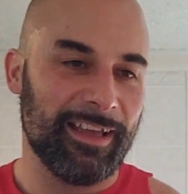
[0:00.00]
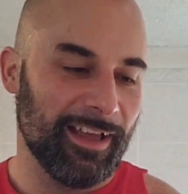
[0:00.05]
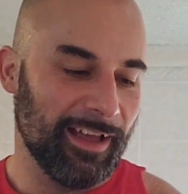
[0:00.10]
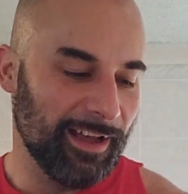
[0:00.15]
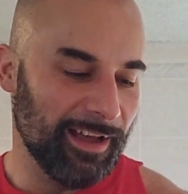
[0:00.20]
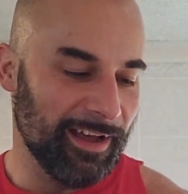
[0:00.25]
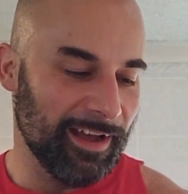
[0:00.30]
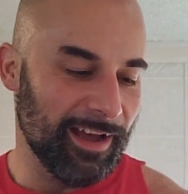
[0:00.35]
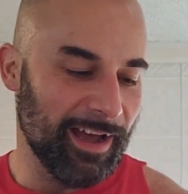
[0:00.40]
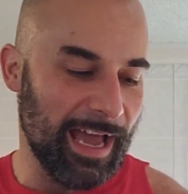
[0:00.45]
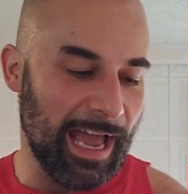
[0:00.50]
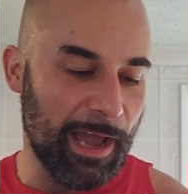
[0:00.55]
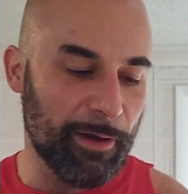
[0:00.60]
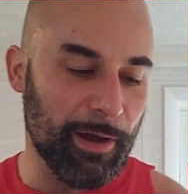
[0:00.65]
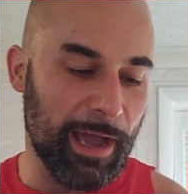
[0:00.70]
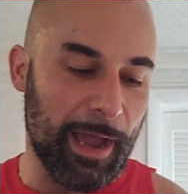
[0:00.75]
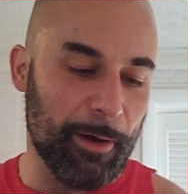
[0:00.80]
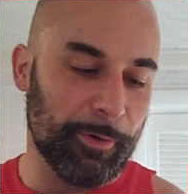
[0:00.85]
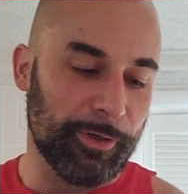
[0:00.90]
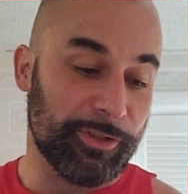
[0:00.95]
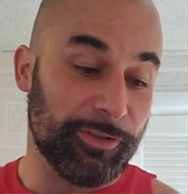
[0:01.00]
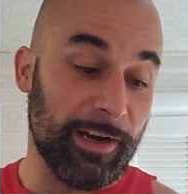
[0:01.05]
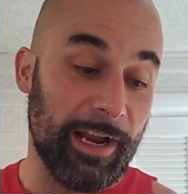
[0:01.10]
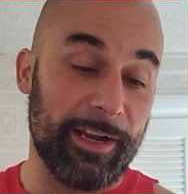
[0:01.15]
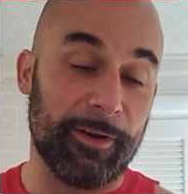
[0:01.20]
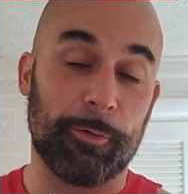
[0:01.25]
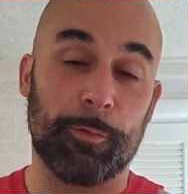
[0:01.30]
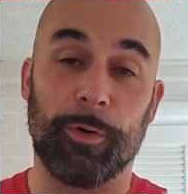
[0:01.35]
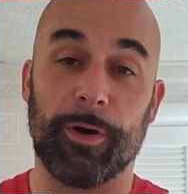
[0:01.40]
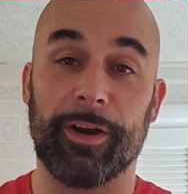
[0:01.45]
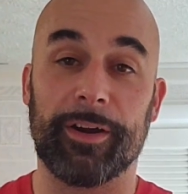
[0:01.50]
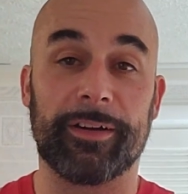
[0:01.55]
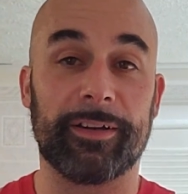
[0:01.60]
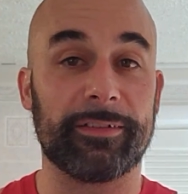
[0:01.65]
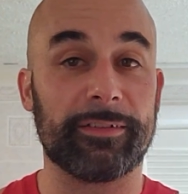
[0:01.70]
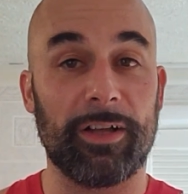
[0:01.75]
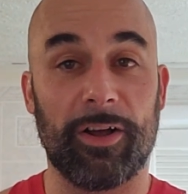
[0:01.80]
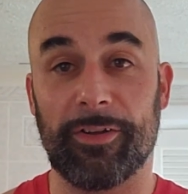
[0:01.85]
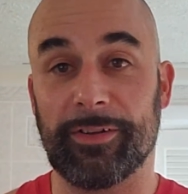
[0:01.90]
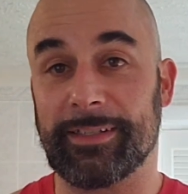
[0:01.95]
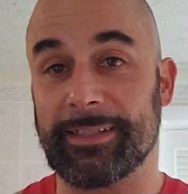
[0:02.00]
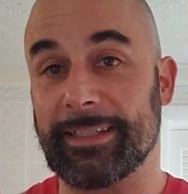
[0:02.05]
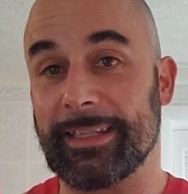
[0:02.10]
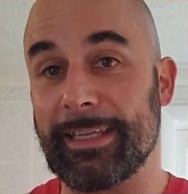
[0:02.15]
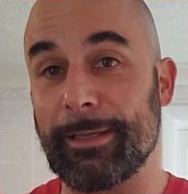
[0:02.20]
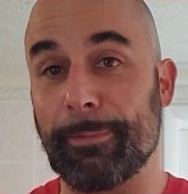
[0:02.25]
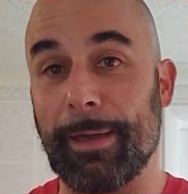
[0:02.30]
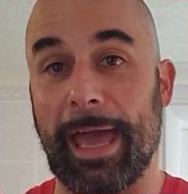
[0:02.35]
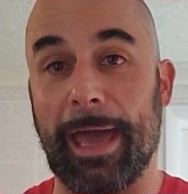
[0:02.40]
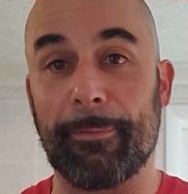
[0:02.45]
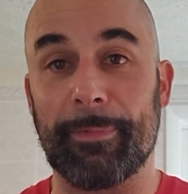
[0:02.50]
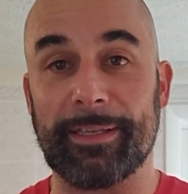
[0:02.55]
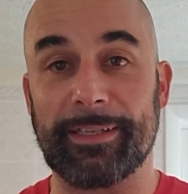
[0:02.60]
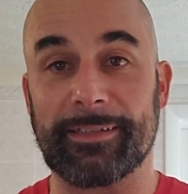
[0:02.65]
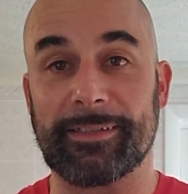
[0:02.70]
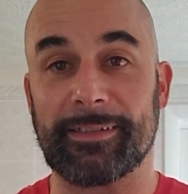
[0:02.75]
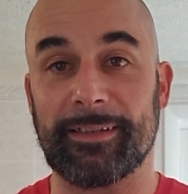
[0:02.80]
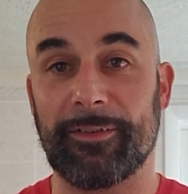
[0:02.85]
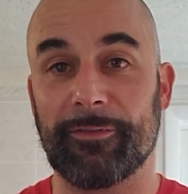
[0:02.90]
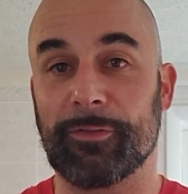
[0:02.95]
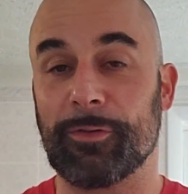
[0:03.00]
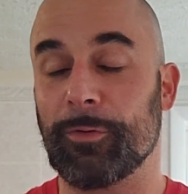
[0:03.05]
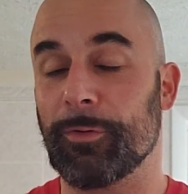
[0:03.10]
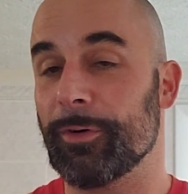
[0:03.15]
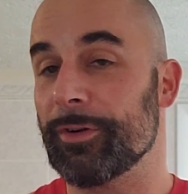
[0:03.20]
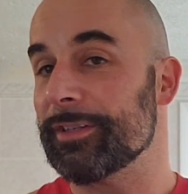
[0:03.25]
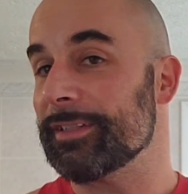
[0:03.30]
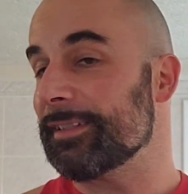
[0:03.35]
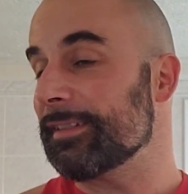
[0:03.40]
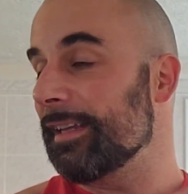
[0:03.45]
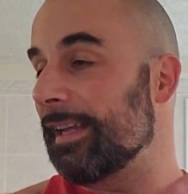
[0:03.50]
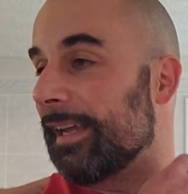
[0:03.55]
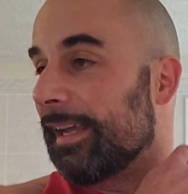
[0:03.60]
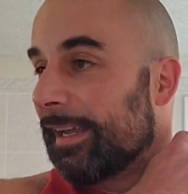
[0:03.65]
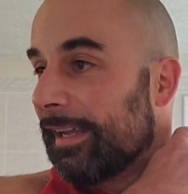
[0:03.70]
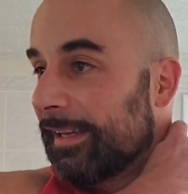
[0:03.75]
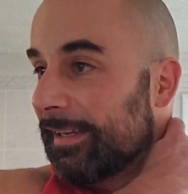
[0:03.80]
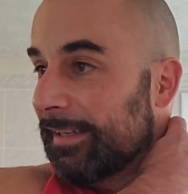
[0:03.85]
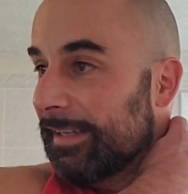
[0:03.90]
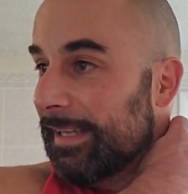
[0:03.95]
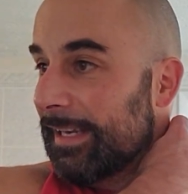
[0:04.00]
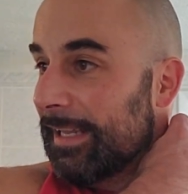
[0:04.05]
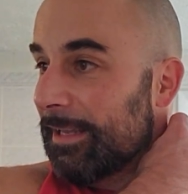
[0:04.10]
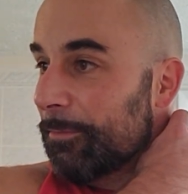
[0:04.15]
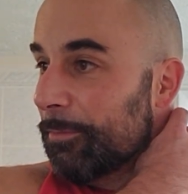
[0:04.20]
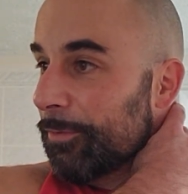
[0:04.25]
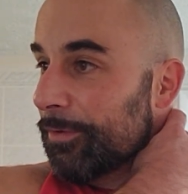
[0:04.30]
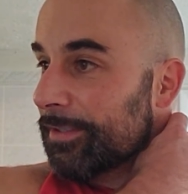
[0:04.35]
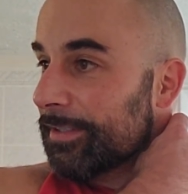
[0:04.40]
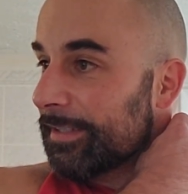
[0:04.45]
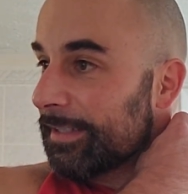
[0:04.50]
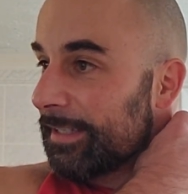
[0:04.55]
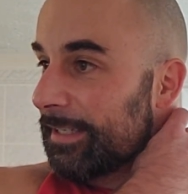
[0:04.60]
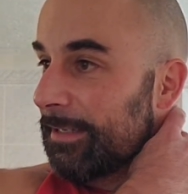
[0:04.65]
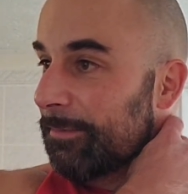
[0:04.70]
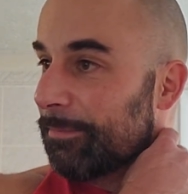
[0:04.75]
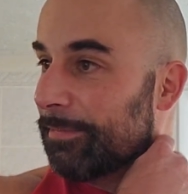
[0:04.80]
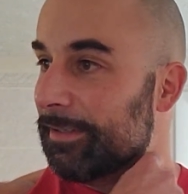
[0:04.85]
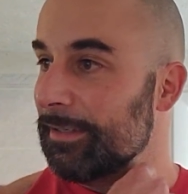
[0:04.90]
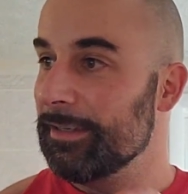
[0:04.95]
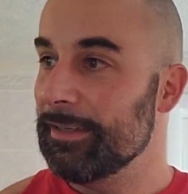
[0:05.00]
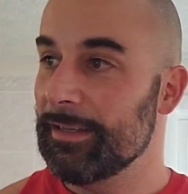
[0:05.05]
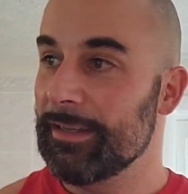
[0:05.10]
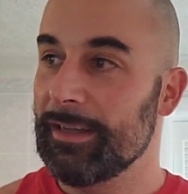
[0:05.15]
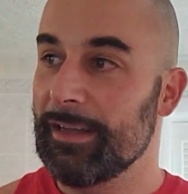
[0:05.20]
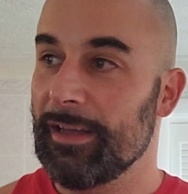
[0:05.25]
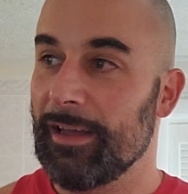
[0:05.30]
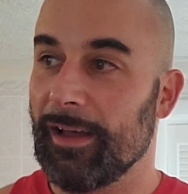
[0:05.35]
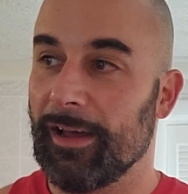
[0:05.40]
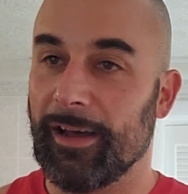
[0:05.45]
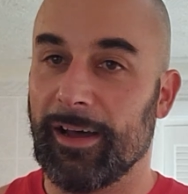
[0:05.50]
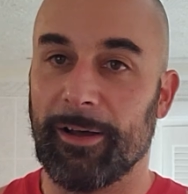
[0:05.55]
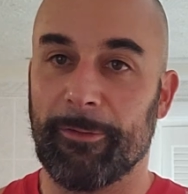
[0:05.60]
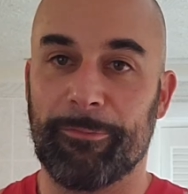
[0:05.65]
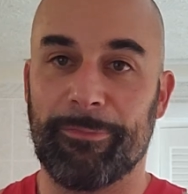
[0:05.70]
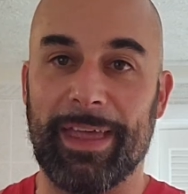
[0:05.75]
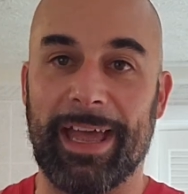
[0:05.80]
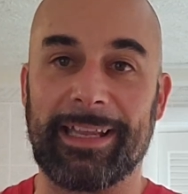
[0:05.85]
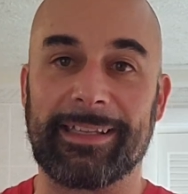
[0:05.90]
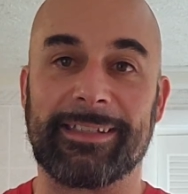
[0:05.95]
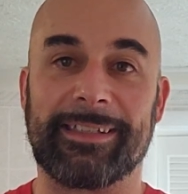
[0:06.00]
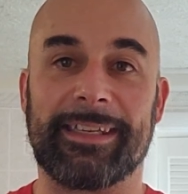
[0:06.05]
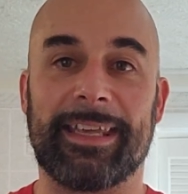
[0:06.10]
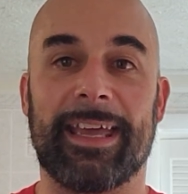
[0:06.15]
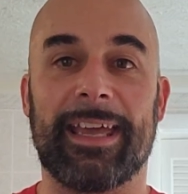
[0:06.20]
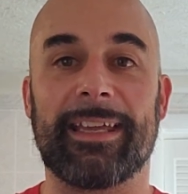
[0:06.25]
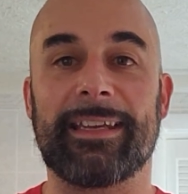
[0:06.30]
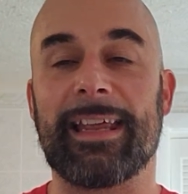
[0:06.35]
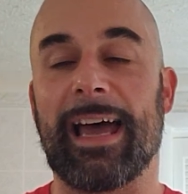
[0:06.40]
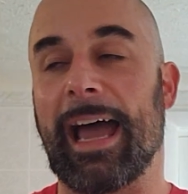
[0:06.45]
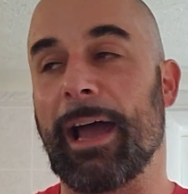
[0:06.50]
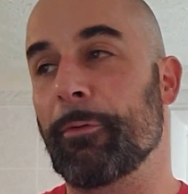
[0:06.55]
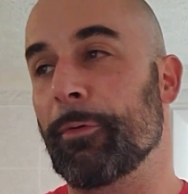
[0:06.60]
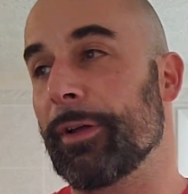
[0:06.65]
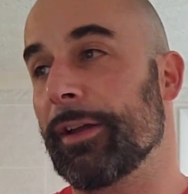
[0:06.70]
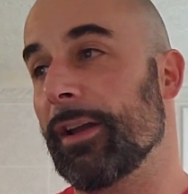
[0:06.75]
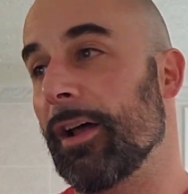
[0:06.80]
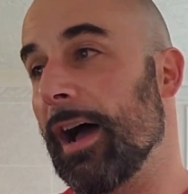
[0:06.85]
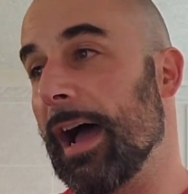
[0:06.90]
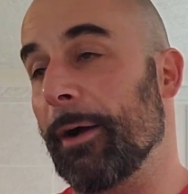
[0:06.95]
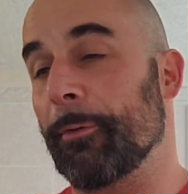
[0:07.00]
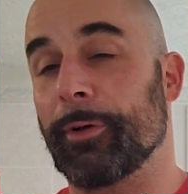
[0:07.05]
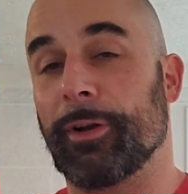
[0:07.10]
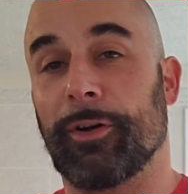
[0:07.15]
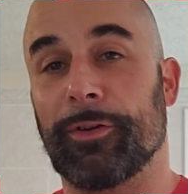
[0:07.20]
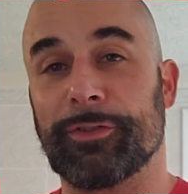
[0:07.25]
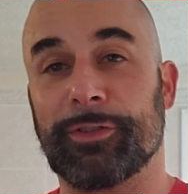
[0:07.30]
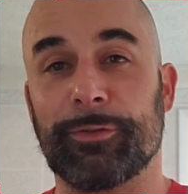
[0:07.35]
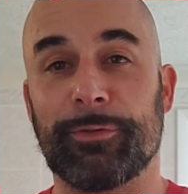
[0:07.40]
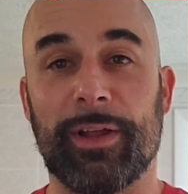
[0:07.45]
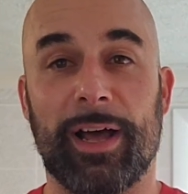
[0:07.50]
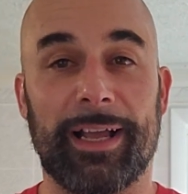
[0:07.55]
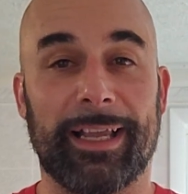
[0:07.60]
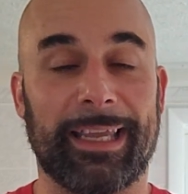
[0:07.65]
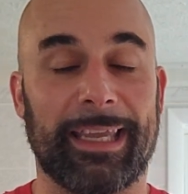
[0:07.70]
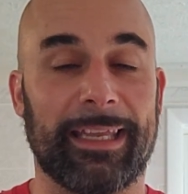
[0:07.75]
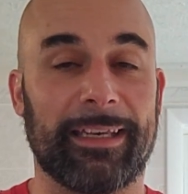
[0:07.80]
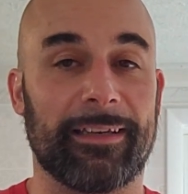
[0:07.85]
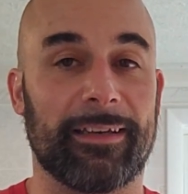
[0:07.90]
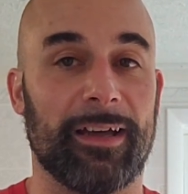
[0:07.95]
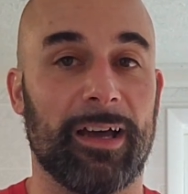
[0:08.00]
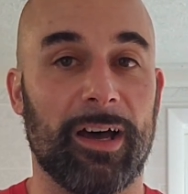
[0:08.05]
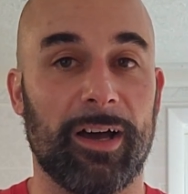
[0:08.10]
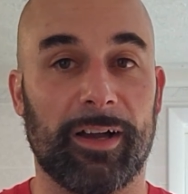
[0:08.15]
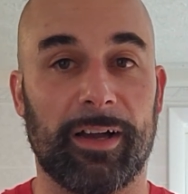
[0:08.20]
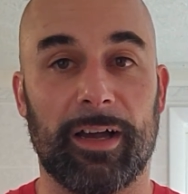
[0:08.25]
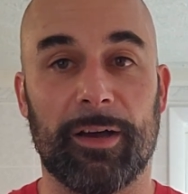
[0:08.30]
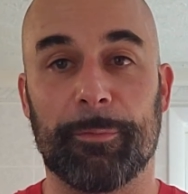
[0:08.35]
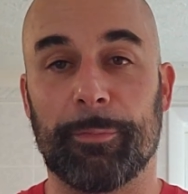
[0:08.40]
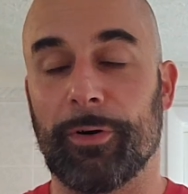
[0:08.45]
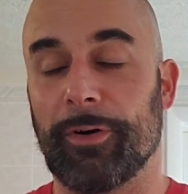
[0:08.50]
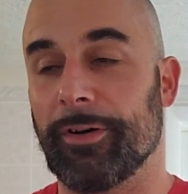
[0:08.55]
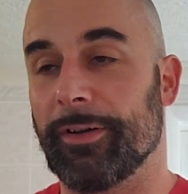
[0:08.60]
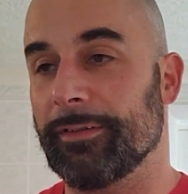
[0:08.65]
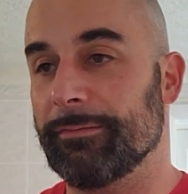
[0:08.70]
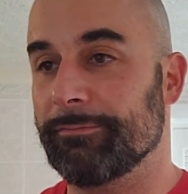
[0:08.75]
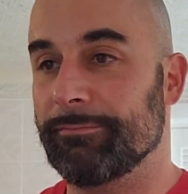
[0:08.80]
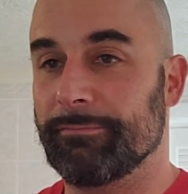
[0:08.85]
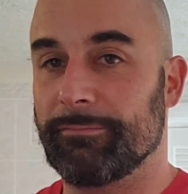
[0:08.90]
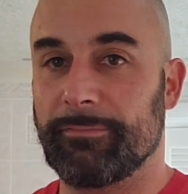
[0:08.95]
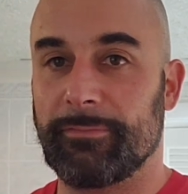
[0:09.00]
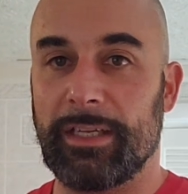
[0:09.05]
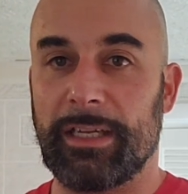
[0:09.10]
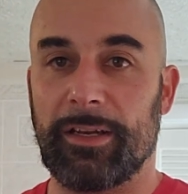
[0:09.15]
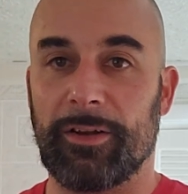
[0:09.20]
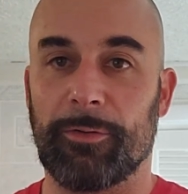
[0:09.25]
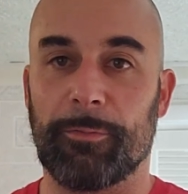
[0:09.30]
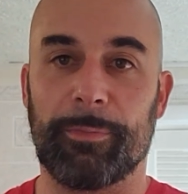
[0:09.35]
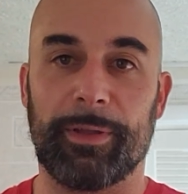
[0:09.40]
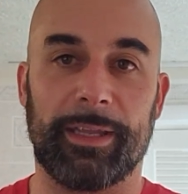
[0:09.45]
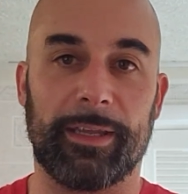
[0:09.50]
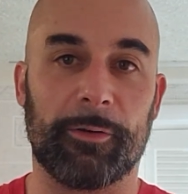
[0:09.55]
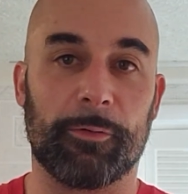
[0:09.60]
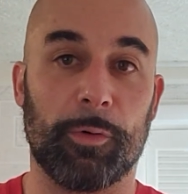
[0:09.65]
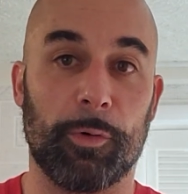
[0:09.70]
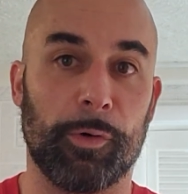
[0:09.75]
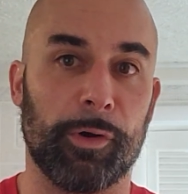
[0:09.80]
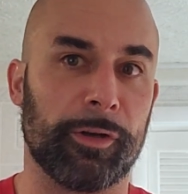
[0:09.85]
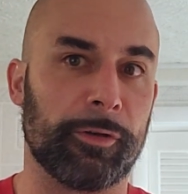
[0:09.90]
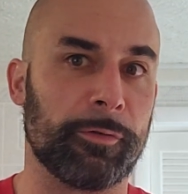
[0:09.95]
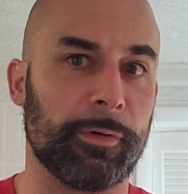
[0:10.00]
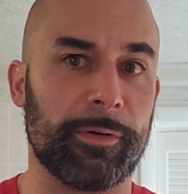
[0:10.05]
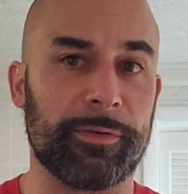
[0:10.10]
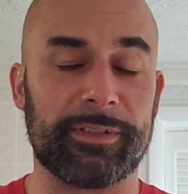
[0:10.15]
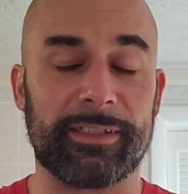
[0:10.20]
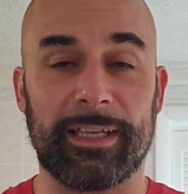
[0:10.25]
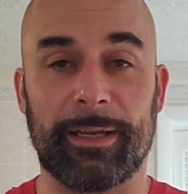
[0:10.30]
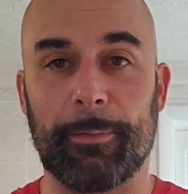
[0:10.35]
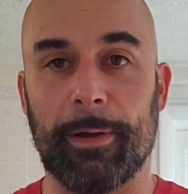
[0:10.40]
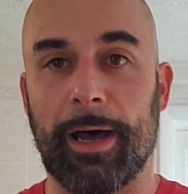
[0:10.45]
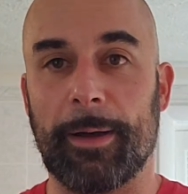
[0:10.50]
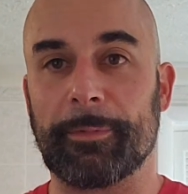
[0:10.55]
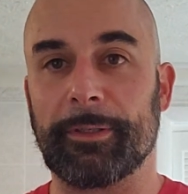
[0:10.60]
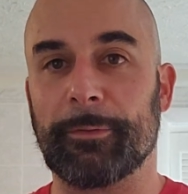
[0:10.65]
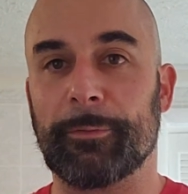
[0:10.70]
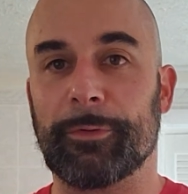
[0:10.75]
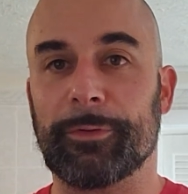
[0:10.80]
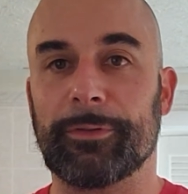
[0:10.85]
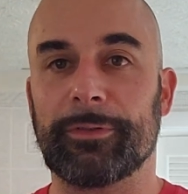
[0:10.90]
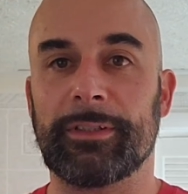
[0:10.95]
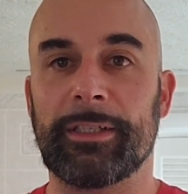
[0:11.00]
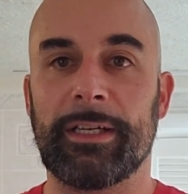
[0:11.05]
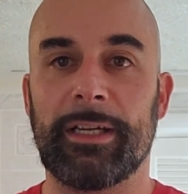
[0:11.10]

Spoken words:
I would try to work on sleep habits, of course, and getting more sleep. That said, I would also not get hung up on, being quote unquote suboptimal.